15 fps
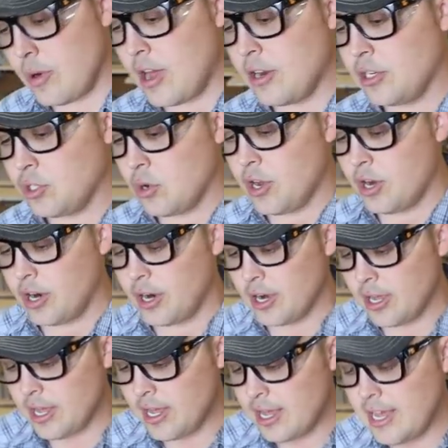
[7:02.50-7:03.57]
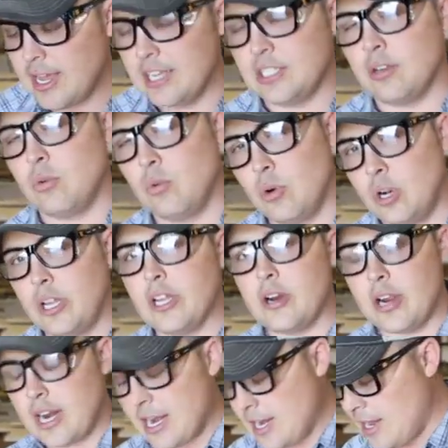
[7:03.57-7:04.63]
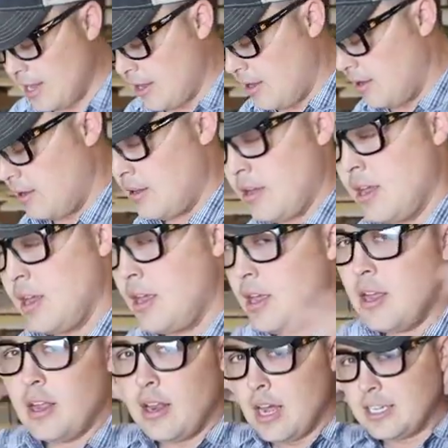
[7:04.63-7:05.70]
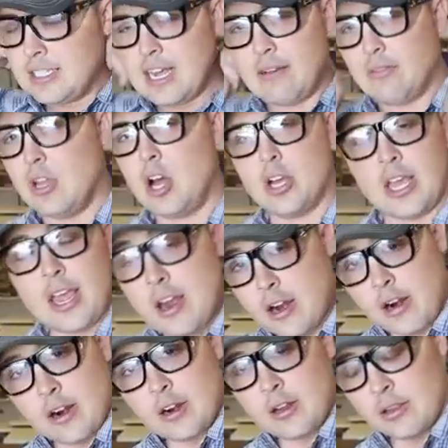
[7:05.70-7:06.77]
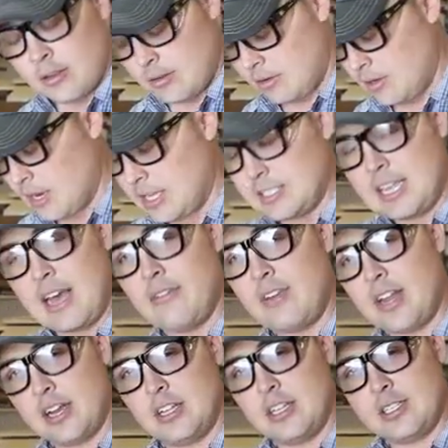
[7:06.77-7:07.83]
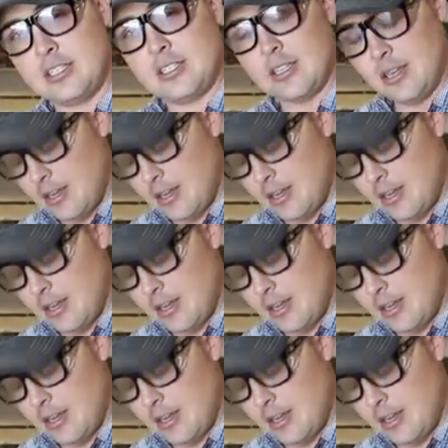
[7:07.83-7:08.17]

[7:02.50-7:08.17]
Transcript: around a joiner, it's a really great idea not to have long hair, not to have a necklace,